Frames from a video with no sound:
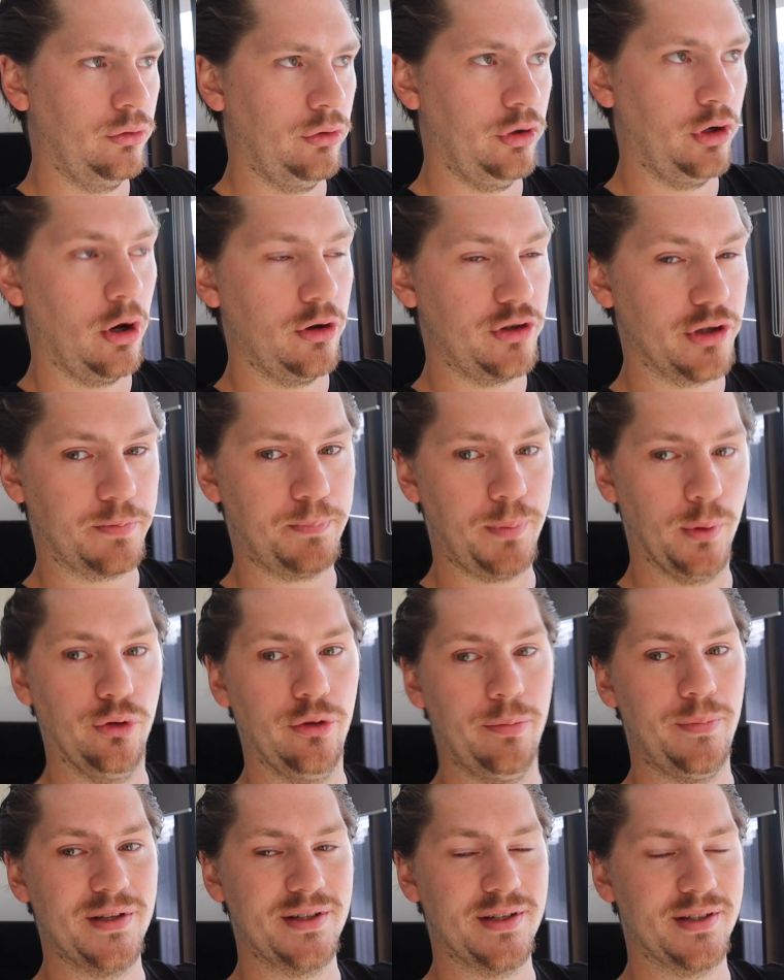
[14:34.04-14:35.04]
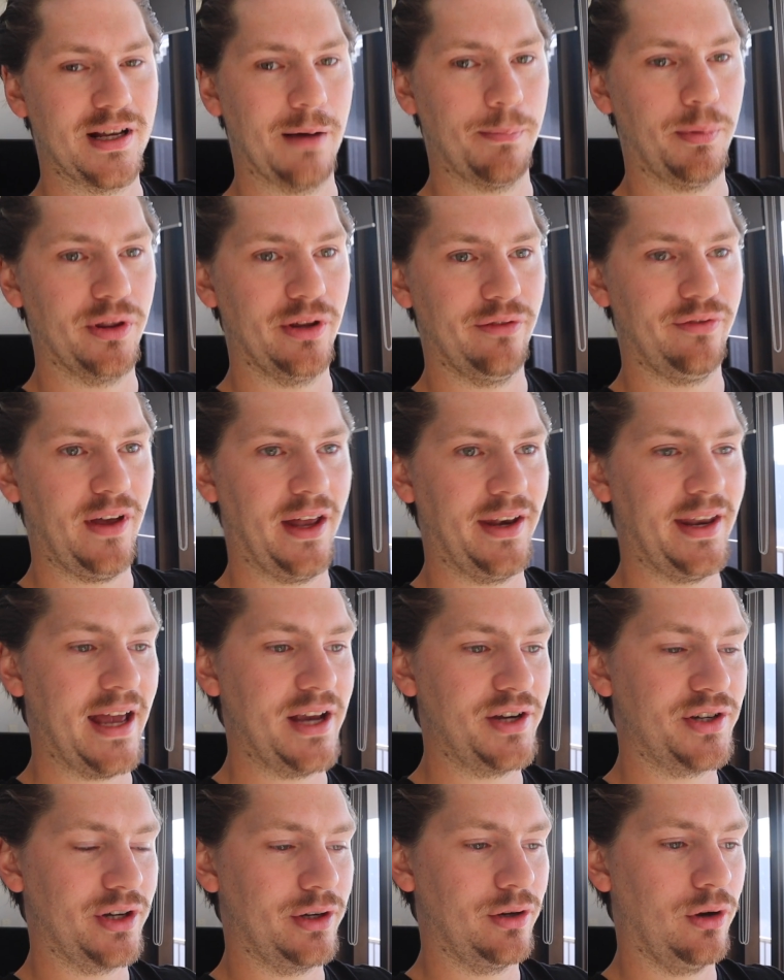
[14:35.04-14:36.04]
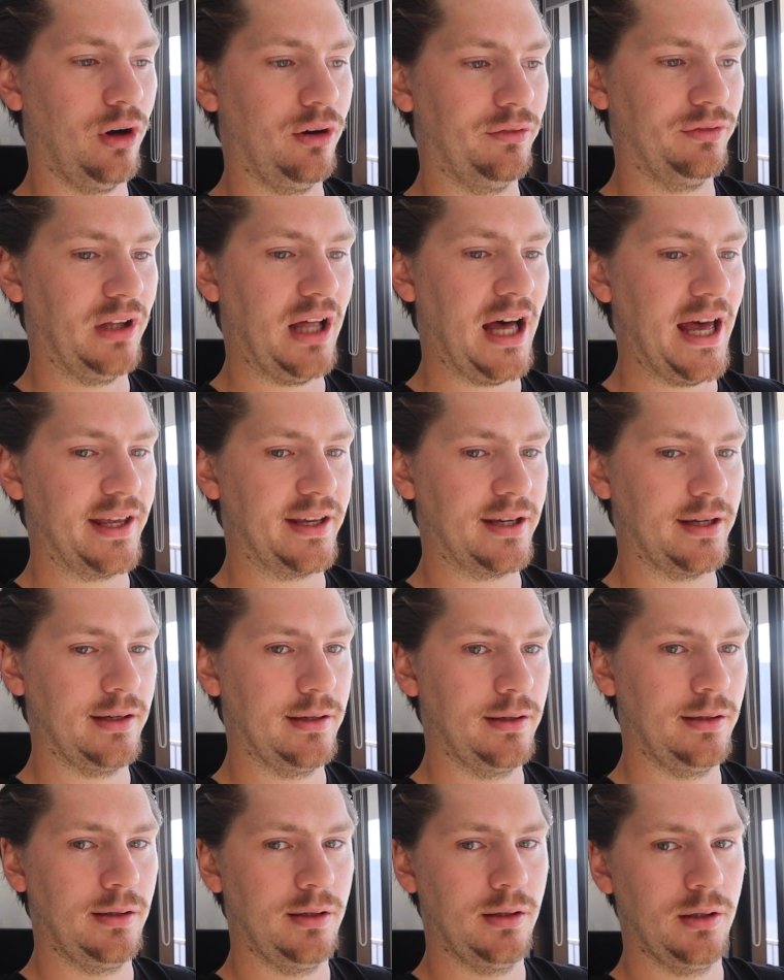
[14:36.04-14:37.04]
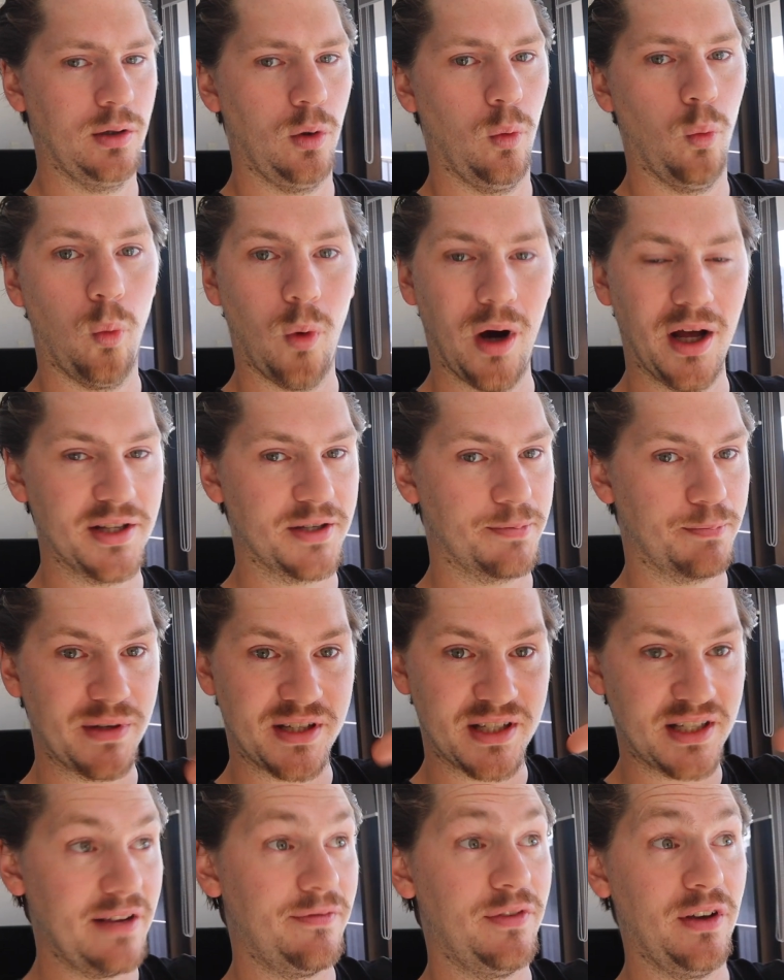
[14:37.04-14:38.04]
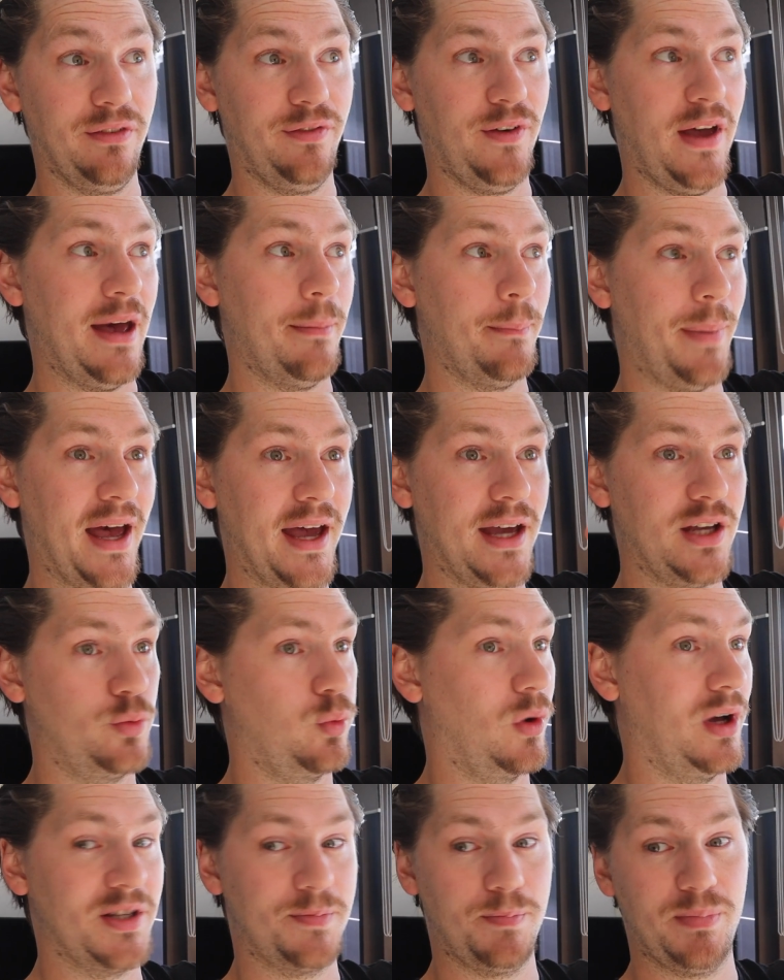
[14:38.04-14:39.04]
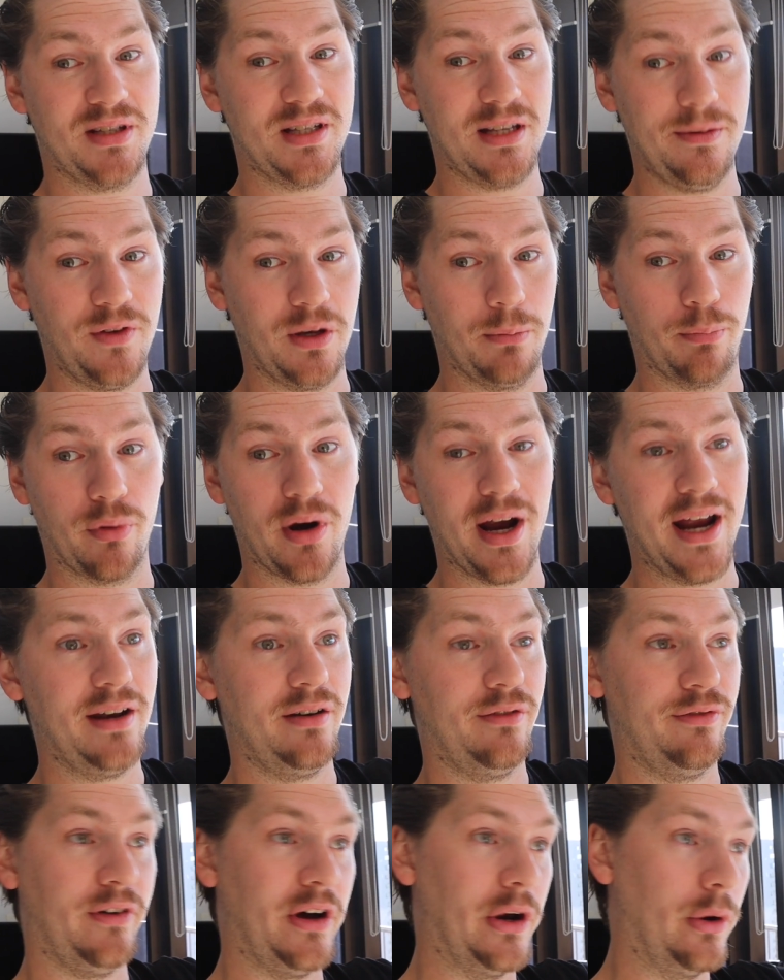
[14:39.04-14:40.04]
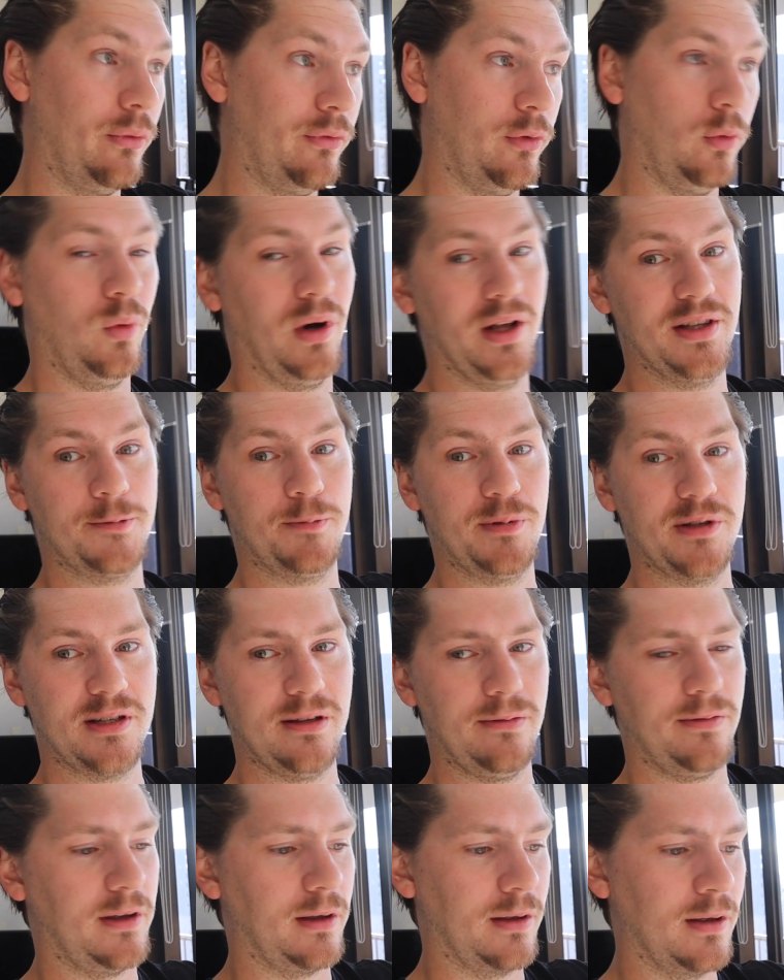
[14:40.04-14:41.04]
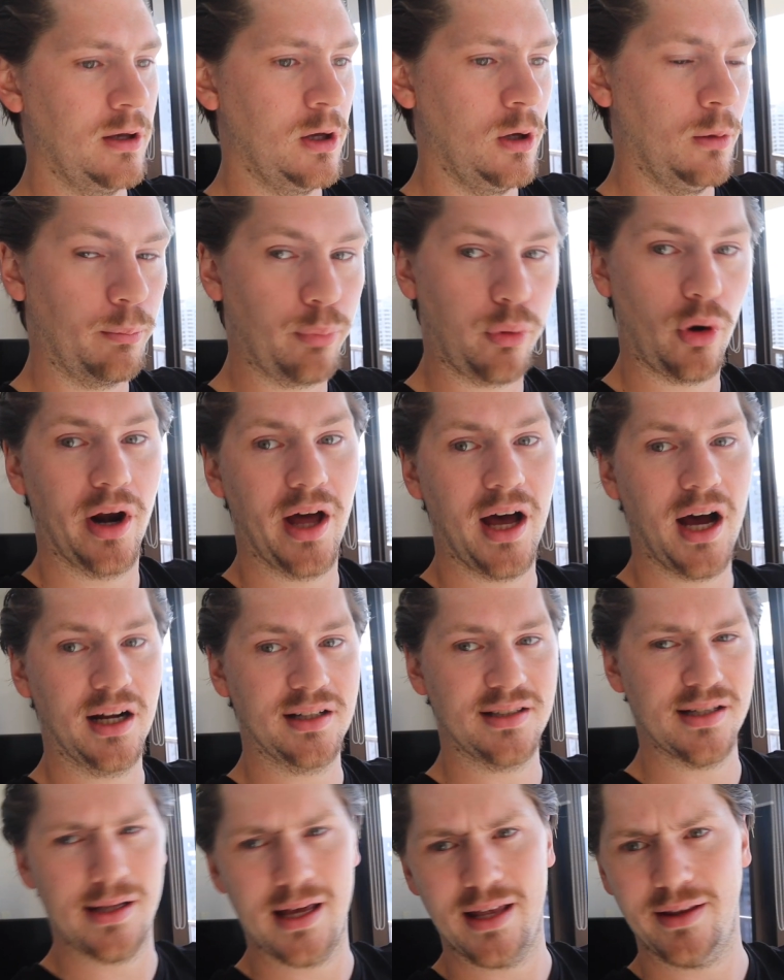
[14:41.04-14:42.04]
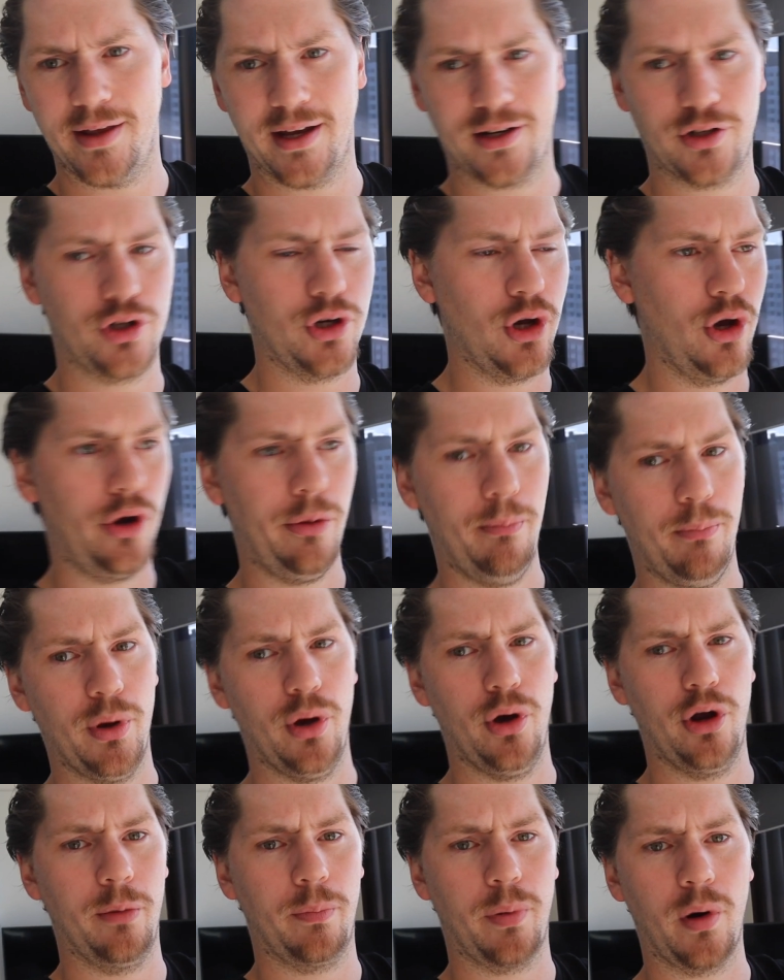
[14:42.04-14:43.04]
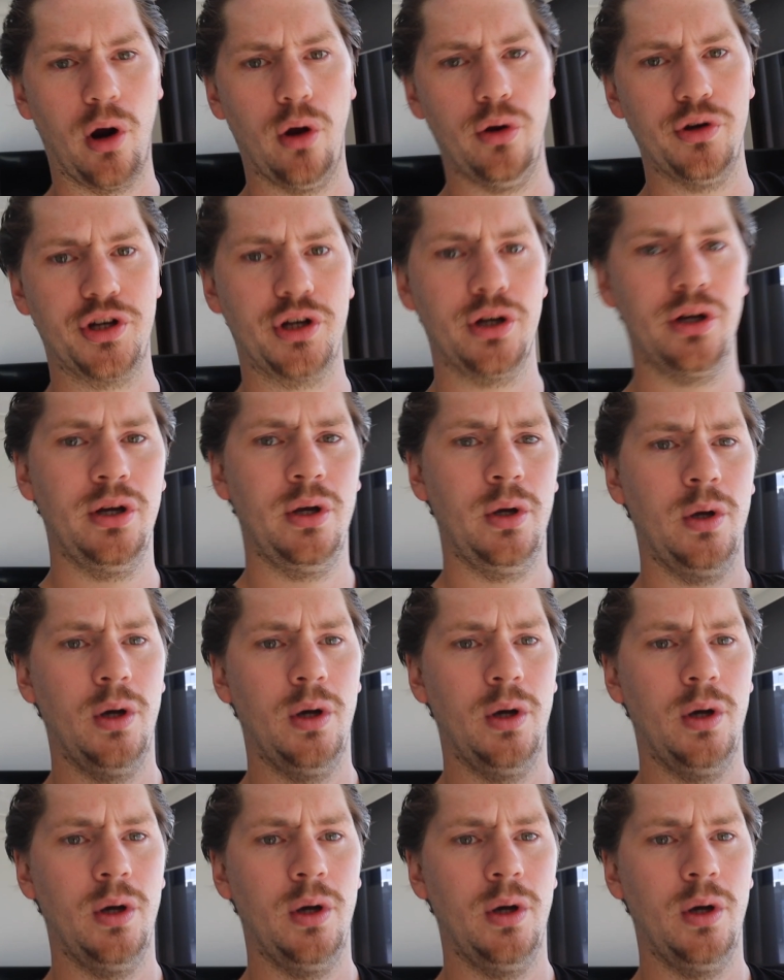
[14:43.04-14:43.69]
just build the business up on the foundation of like one specific fan page, one specific branded funnel for one specific product, and then like churn and burn approach.